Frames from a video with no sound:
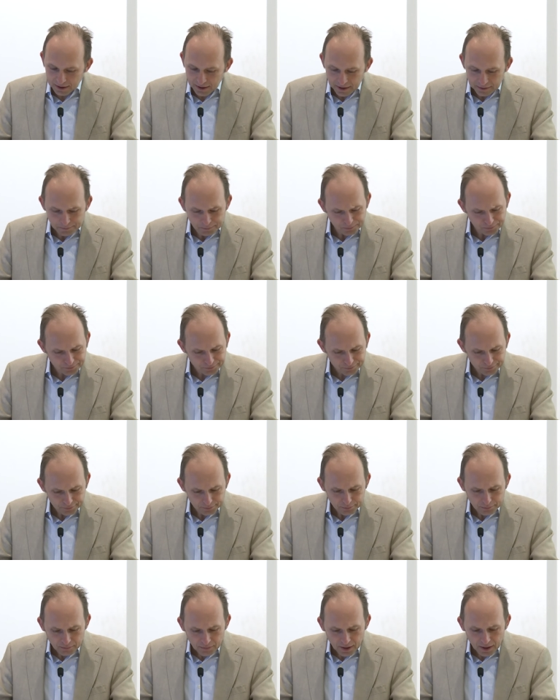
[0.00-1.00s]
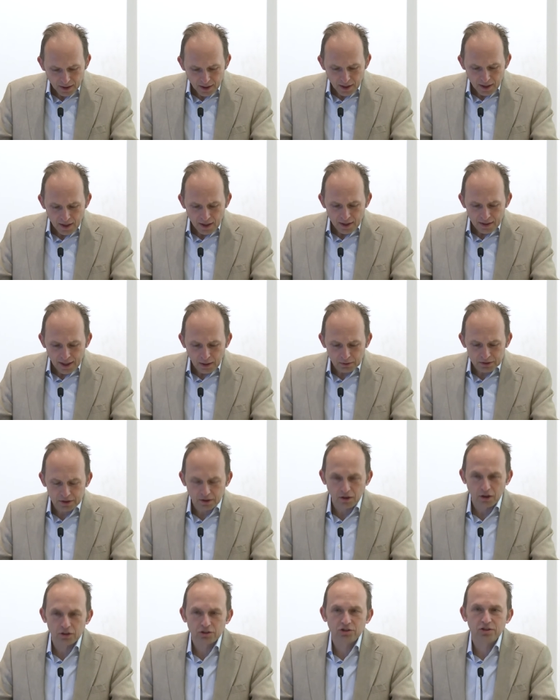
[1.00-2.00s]
And that was
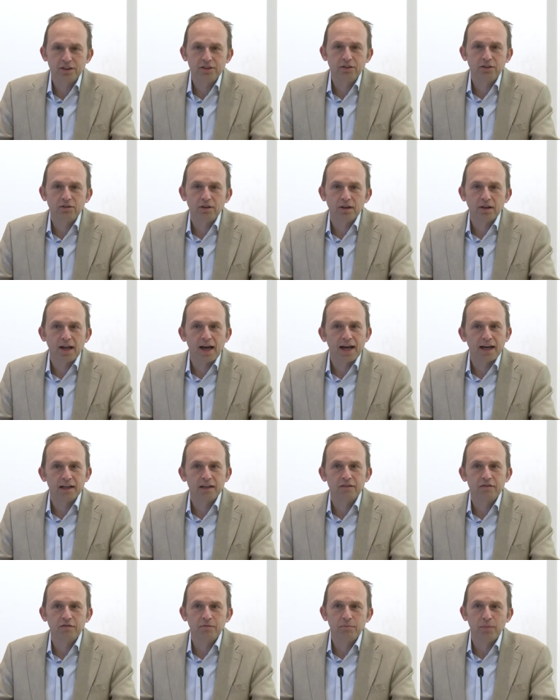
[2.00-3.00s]
largely due to lack of